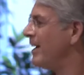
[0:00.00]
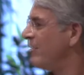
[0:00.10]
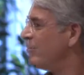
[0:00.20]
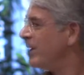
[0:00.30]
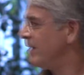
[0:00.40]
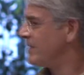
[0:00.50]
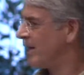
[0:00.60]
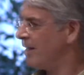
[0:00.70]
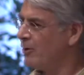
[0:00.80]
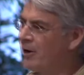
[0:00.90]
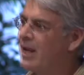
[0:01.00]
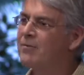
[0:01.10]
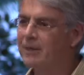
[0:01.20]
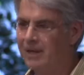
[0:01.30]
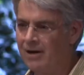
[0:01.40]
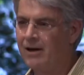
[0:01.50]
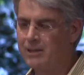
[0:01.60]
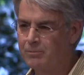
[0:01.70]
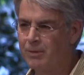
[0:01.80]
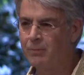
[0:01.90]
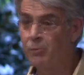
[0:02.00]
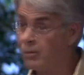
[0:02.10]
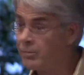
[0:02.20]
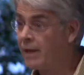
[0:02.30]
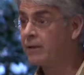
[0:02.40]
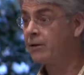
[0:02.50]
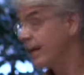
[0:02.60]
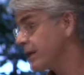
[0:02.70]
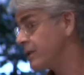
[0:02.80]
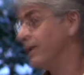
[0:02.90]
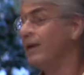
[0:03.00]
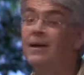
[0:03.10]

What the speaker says: It means not having a high-speed broadband connection